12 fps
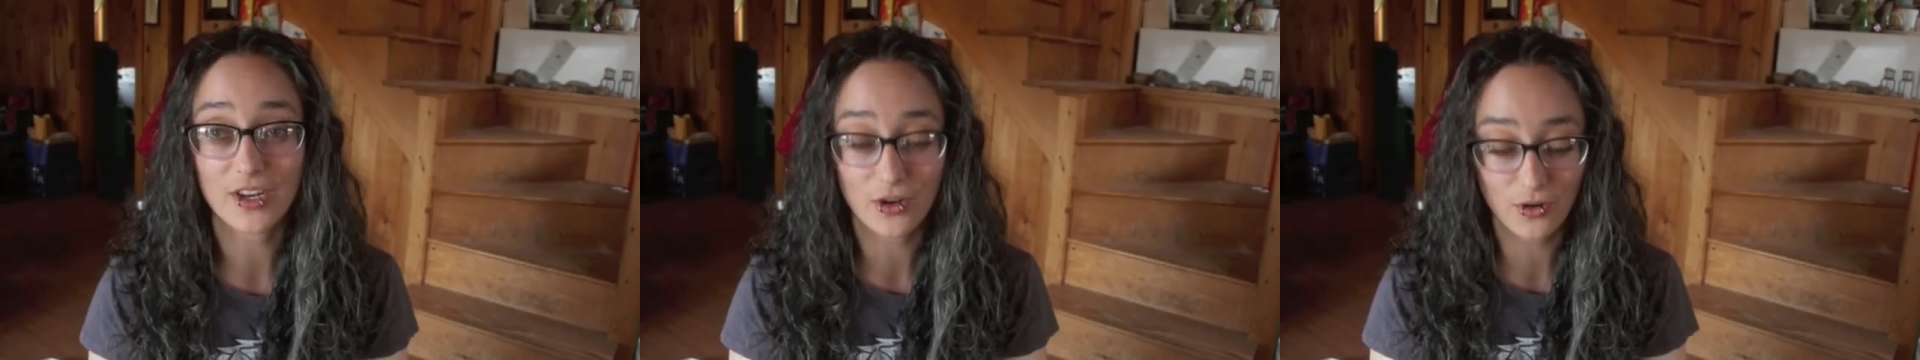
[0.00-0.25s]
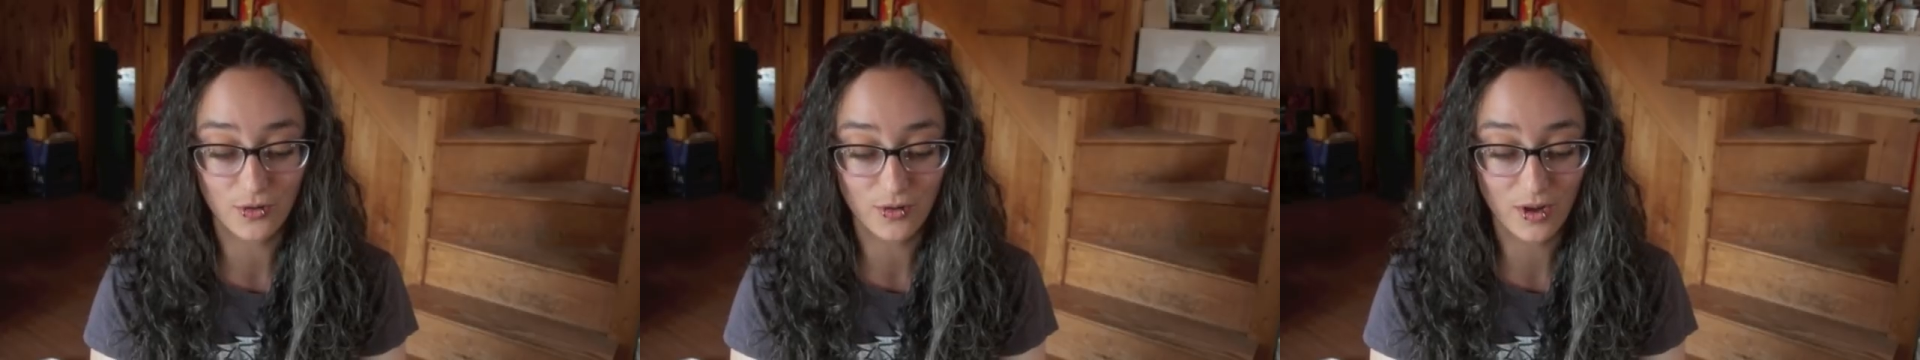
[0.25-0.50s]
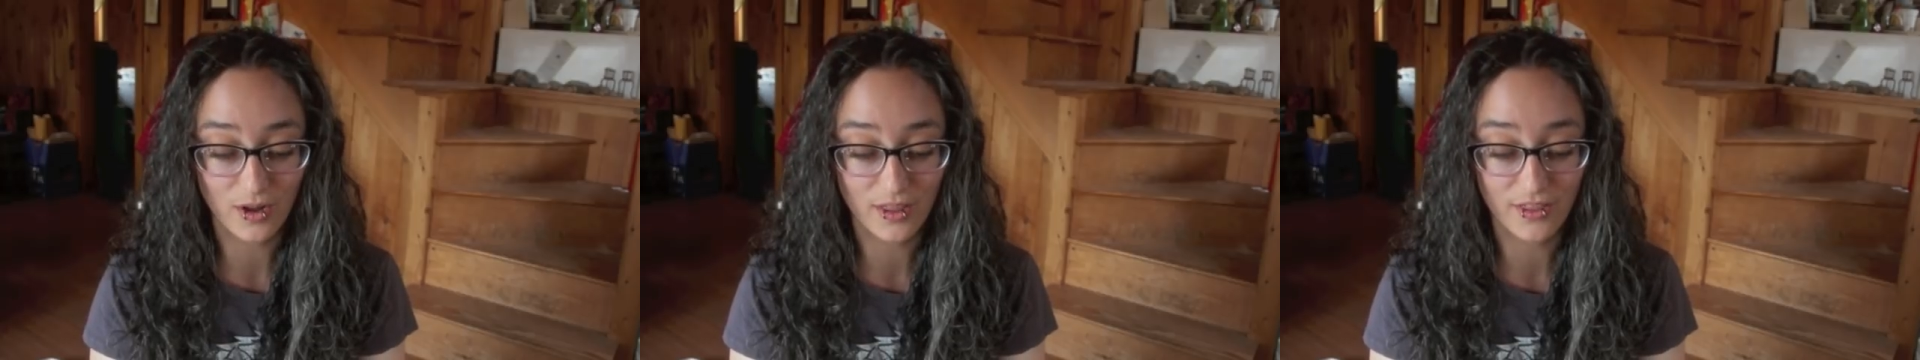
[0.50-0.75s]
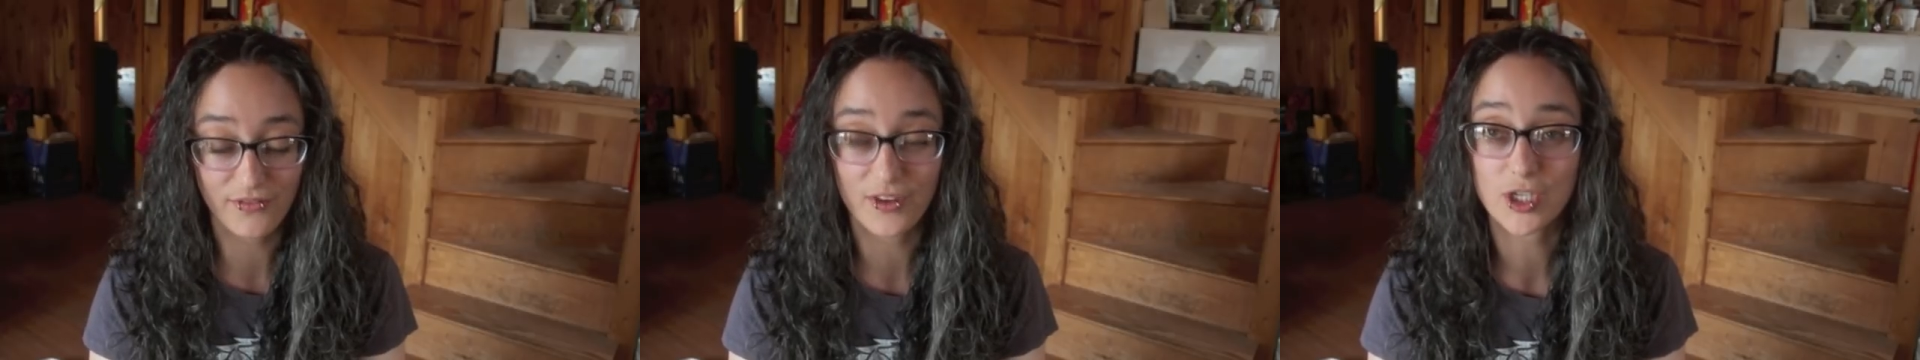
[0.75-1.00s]
to do
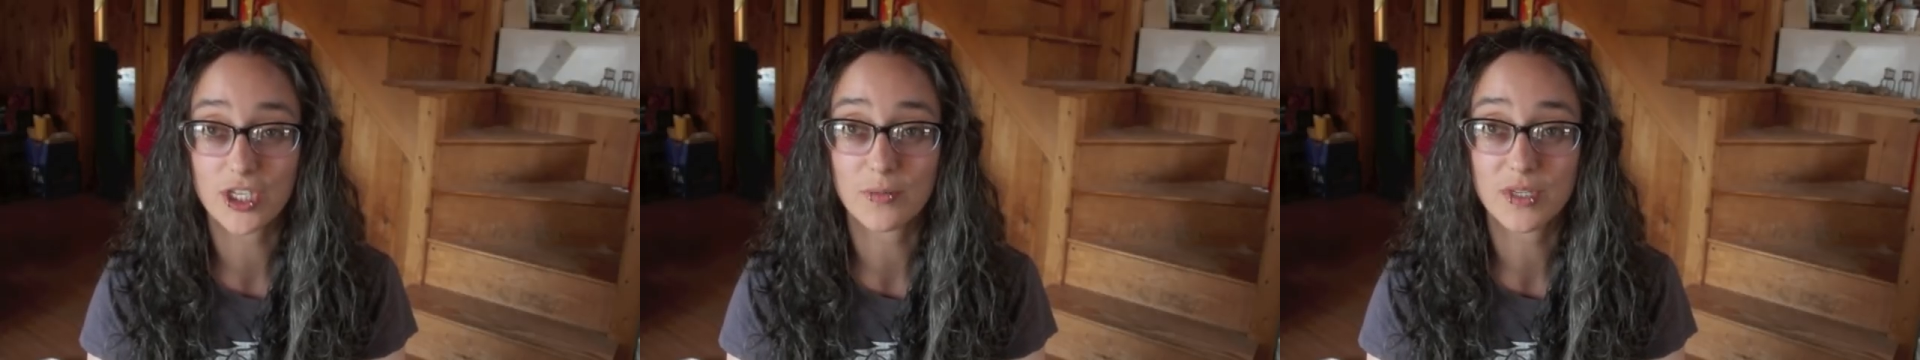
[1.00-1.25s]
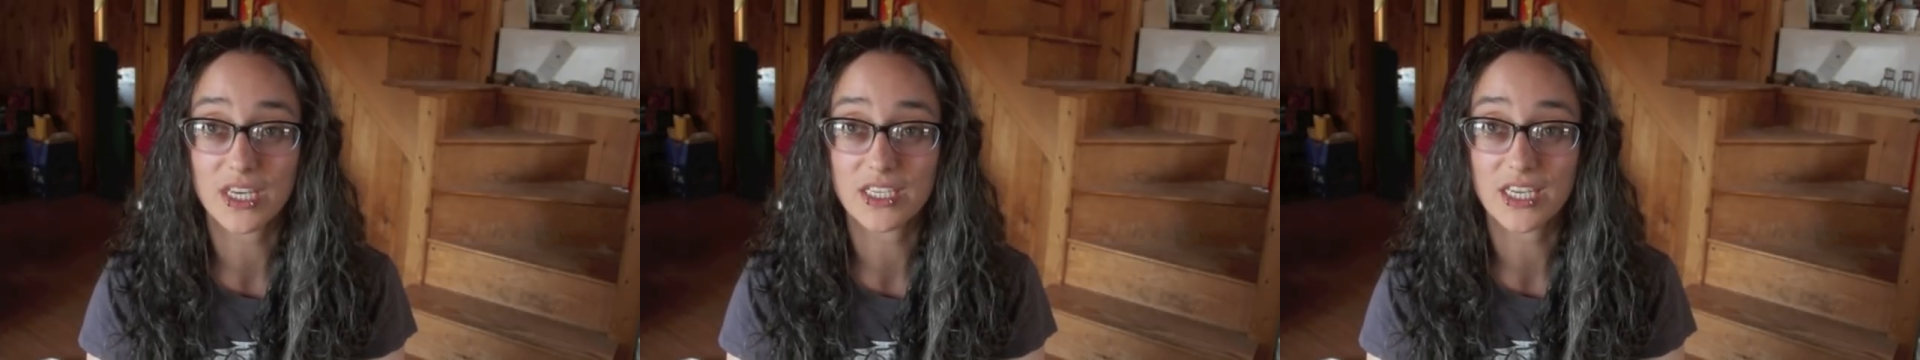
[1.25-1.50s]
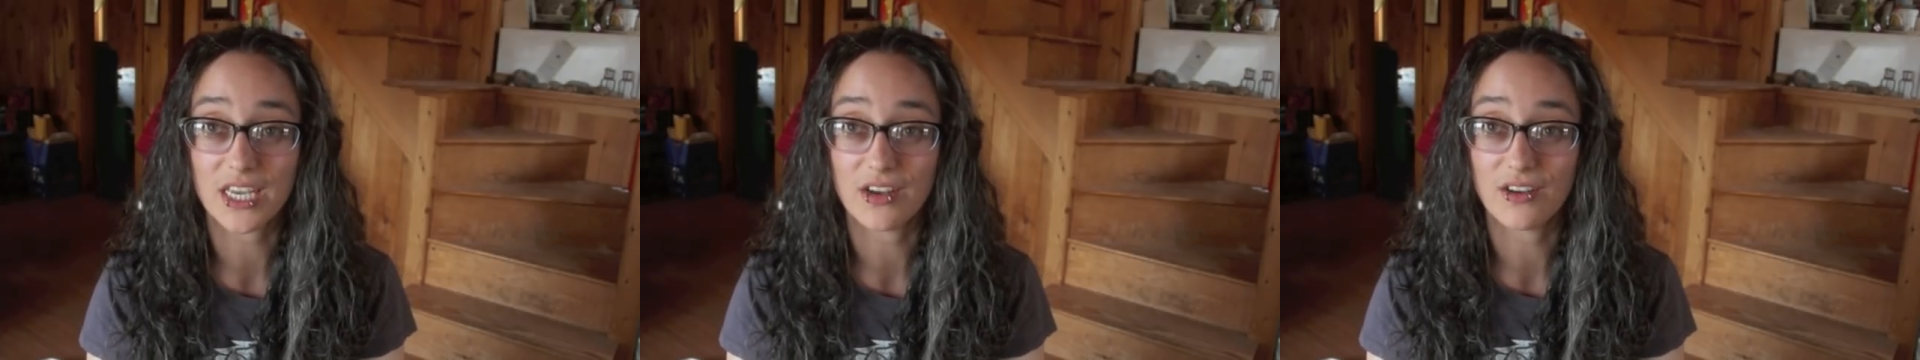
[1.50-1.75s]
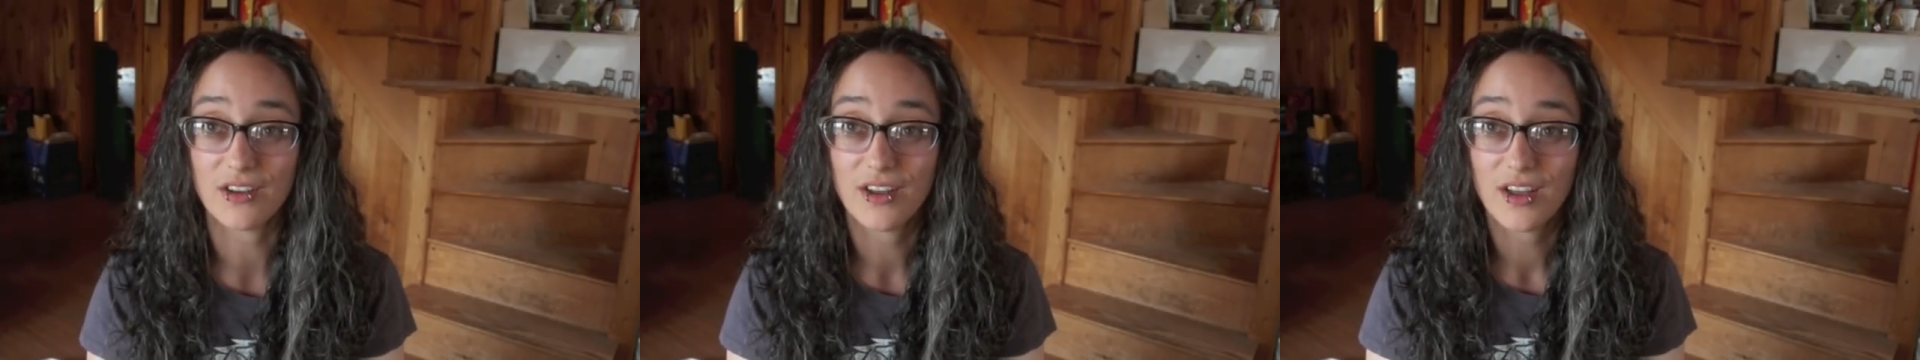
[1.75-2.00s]
the Fish Lips Kiss
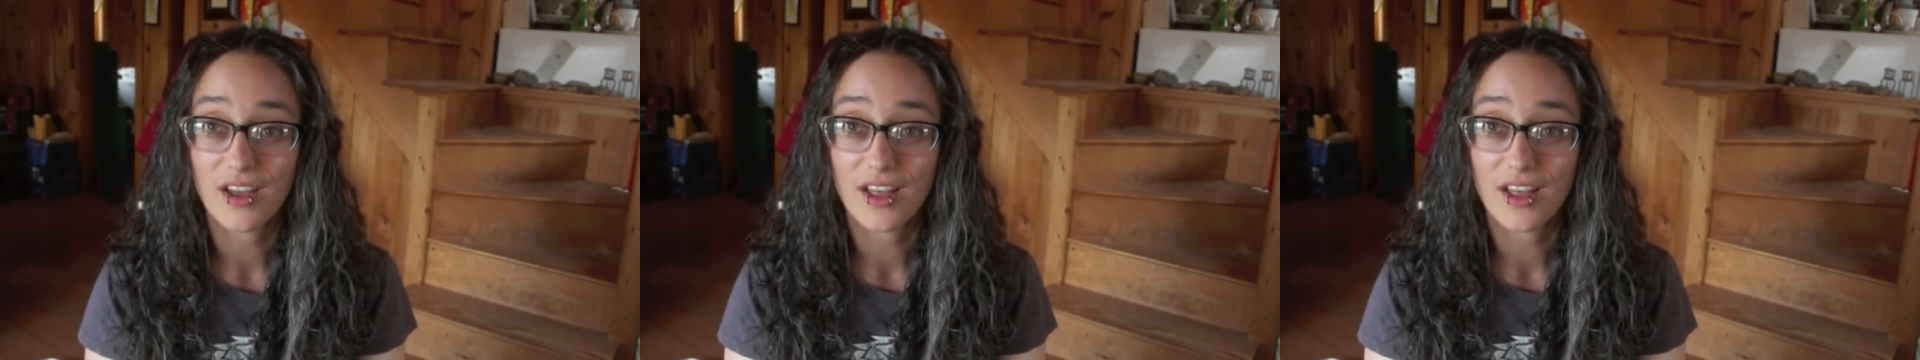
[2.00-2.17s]
heel